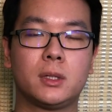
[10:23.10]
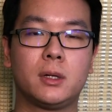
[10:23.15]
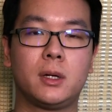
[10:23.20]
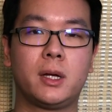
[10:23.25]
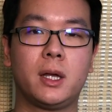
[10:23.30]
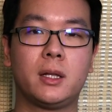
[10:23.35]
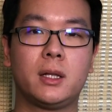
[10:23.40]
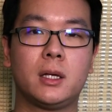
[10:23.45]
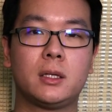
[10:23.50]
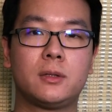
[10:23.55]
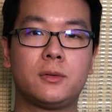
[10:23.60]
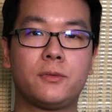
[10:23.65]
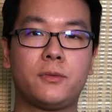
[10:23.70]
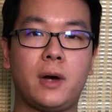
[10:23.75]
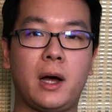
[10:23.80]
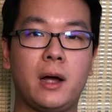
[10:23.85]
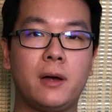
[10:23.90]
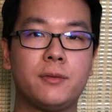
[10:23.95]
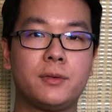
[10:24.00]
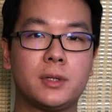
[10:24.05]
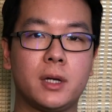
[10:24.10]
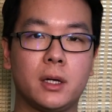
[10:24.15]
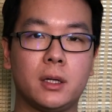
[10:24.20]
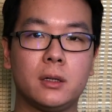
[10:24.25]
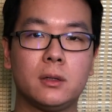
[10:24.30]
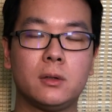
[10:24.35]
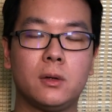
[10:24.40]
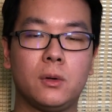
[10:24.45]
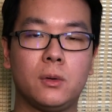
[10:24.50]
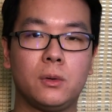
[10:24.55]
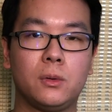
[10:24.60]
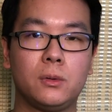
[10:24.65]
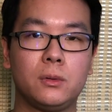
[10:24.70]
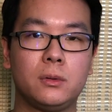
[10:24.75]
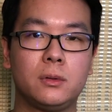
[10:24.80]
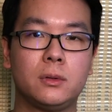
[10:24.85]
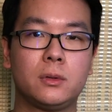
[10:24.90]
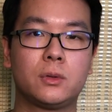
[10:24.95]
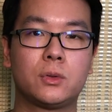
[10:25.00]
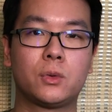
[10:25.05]
Again, that's five second
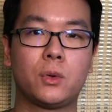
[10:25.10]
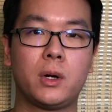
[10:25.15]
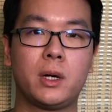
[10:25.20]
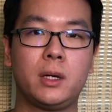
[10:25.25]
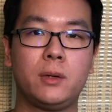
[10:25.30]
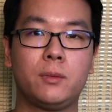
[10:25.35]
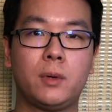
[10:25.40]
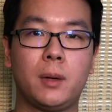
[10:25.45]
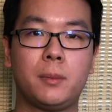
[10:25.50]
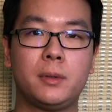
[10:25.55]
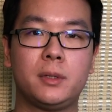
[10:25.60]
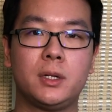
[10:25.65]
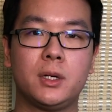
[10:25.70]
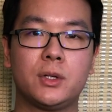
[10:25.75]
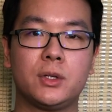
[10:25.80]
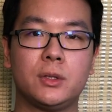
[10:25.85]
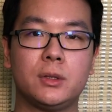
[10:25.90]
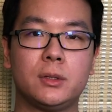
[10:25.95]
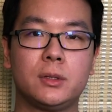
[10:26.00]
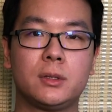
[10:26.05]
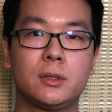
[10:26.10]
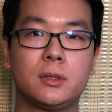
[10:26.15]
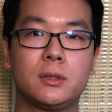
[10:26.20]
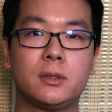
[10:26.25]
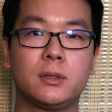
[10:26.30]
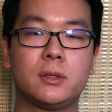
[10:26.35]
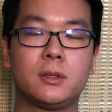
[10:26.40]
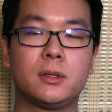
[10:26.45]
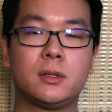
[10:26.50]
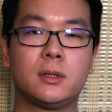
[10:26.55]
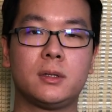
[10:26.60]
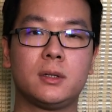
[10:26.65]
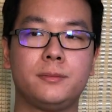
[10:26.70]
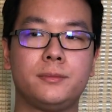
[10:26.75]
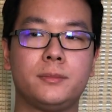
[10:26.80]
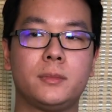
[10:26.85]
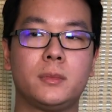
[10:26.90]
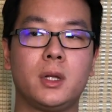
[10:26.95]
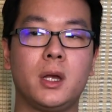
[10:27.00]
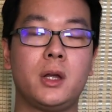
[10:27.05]
hold, twenty repetitions.
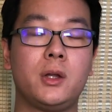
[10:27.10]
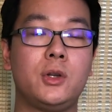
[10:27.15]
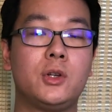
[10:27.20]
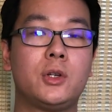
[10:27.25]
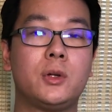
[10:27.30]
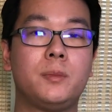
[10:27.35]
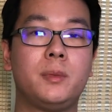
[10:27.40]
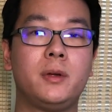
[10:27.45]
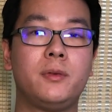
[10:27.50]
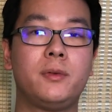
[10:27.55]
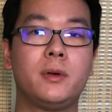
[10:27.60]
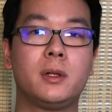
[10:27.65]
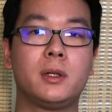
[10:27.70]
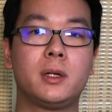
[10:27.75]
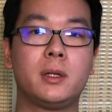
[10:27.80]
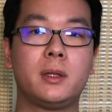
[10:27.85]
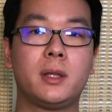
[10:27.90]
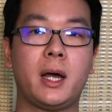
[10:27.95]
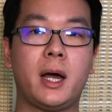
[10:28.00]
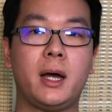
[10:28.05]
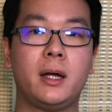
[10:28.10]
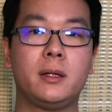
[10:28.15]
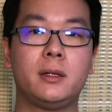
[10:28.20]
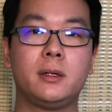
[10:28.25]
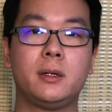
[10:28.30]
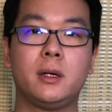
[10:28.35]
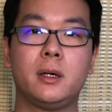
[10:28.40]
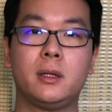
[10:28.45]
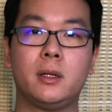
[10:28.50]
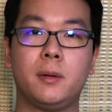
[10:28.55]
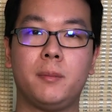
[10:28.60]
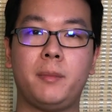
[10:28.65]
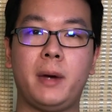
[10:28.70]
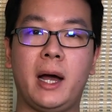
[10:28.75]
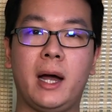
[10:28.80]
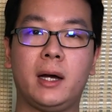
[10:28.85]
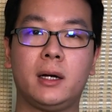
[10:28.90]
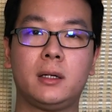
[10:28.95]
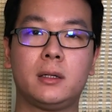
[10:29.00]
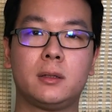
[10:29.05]
And you should be feeling that in the
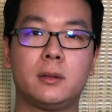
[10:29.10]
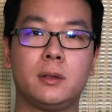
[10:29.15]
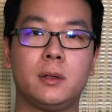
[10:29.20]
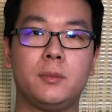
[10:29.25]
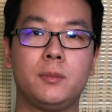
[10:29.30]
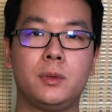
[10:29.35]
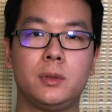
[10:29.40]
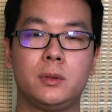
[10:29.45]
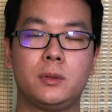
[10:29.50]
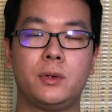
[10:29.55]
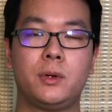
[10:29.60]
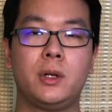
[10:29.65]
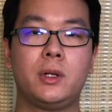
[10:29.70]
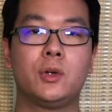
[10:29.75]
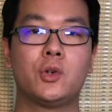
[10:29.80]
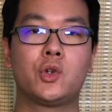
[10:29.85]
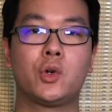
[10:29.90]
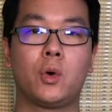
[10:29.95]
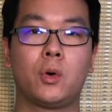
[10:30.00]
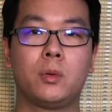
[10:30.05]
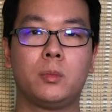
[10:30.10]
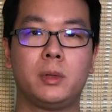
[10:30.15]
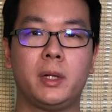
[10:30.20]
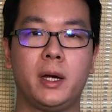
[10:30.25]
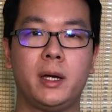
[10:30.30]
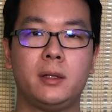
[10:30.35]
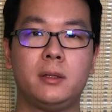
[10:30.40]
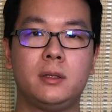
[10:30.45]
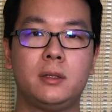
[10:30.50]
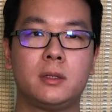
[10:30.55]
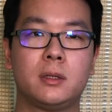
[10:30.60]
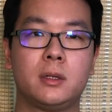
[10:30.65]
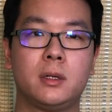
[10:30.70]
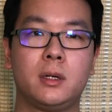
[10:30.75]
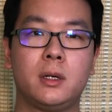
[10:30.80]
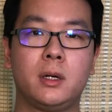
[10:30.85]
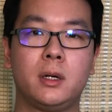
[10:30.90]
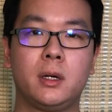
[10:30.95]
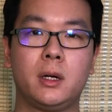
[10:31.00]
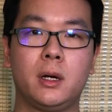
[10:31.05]
back and between your shoulder blades,
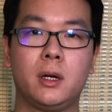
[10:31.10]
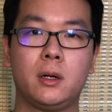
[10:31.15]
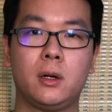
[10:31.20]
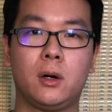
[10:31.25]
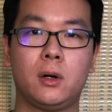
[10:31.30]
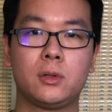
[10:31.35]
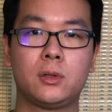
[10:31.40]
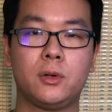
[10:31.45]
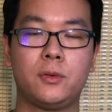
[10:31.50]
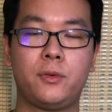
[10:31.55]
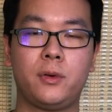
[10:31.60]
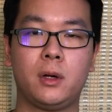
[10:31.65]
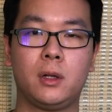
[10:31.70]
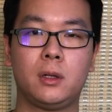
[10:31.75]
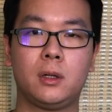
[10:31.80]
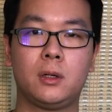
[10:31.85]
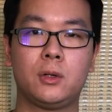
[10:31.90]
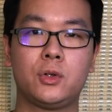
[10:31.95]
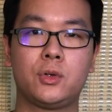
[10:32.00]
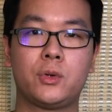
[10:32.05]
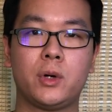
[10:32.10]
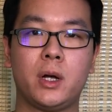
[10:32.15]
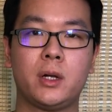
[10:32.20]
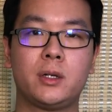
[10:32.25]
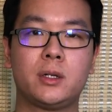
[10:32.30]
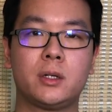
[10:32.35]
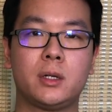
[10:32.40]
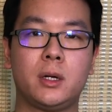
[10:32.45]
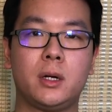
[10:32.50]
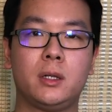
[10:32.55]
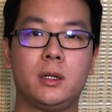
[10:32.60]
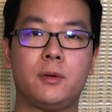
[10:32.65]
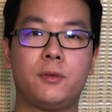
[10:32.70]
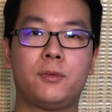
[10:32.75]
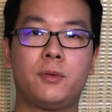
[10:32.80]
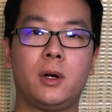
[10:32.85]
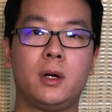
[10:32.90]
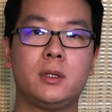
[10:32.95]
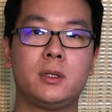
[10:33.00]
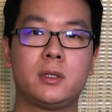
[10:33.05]
and also feel a little stretch in the
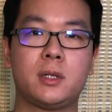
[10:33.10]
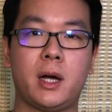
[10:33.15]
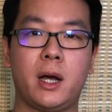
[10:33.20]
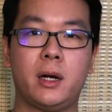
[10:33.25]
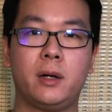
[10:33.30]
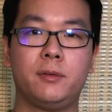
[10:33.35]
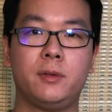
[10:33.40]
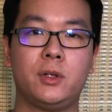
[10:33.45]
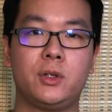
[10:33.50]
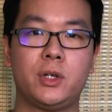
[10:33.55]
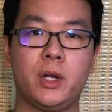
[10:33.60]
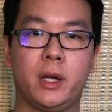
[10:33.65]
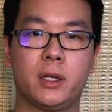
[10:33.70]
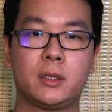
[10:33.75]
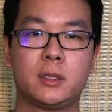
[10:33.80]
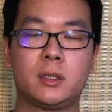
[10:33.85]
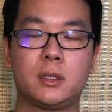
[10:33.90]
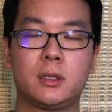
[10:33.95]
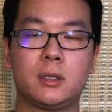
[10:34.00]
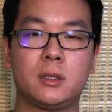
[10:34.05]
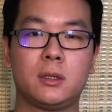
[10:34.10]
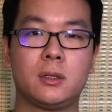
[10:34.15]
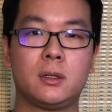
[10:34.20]
front side of the chest.